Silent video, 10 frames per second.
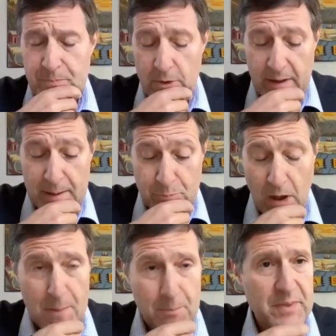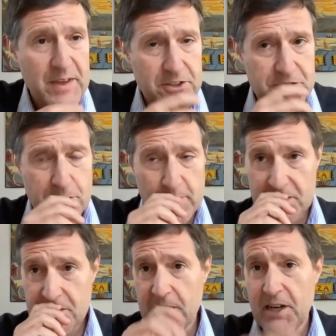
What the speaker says: Okay. Thank you so much.